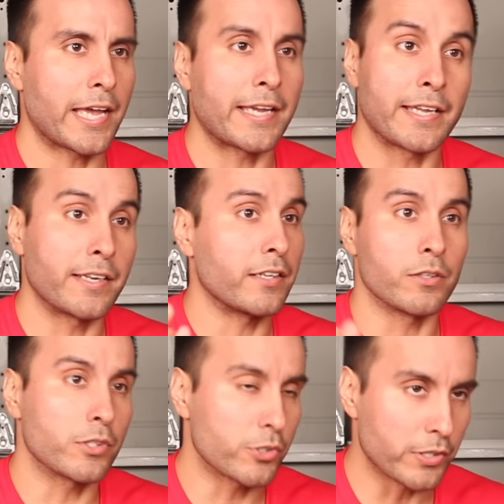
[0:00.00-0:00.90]
and getting
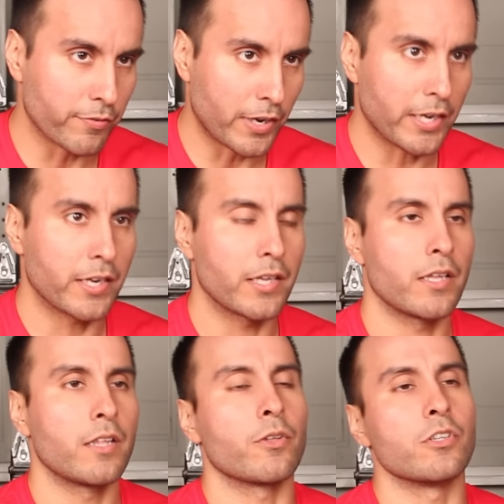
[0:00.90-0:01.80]
into a street fight.
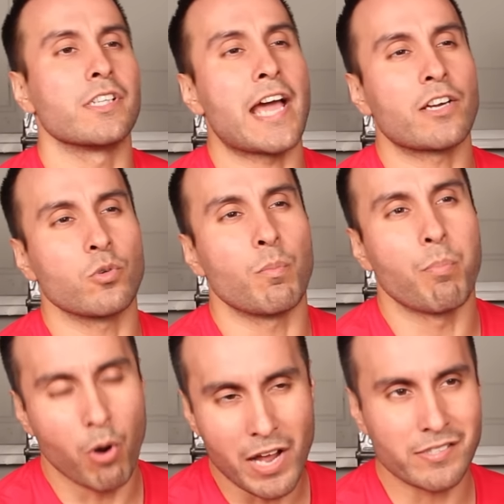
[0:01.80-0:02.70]
There's an actual
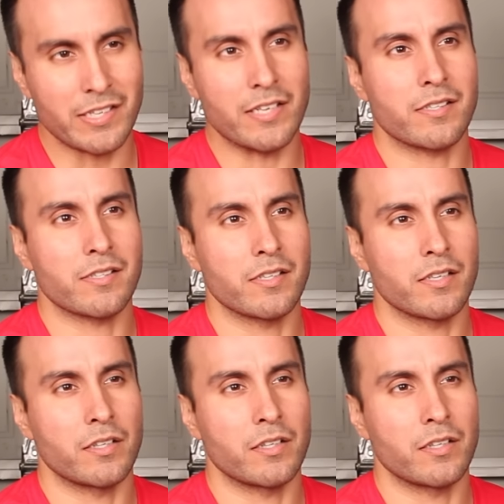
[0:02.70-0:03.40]
process.